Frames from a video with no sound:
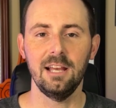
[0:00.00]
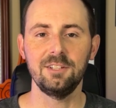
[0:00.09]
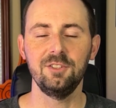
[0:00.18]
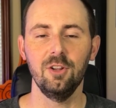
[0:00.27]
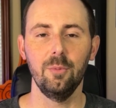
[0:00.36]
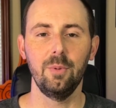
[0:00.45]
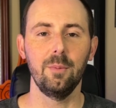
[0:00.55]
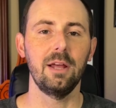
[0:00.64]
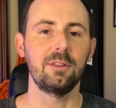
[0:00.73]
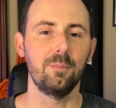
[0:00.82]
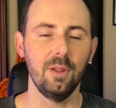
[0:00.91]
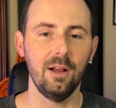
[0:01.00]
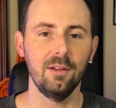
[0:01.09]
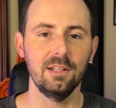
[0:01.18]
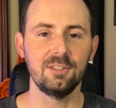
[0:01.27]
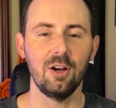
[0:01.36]
that you know a little bit about the
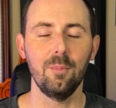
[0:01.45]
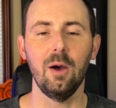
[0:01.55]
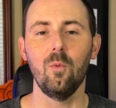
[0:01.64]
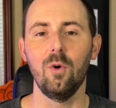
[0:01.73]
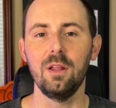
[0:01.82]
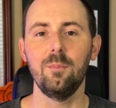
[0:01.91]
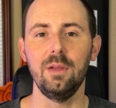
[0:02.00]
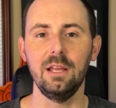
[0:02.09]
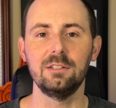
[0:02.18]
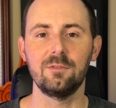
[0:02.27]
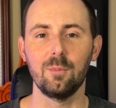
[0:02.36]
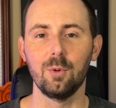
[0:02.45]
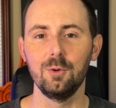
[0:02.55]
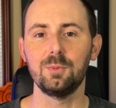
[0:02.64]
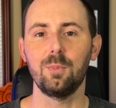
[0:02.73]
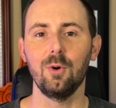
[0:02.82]
player, let's talk about what it means for
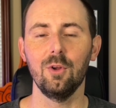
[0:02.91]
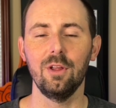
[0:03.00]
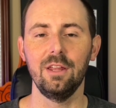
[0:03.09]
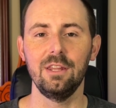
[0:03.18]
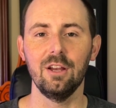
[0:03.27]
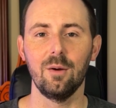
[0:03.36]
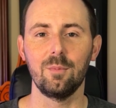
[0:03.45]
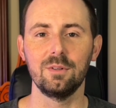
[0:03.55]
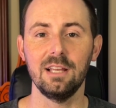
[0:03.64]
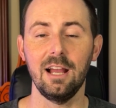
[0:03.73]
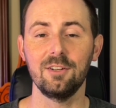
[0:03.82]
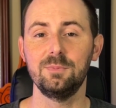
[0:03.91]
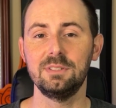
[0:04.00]
Bruce Pearl and the Auburn Tigers,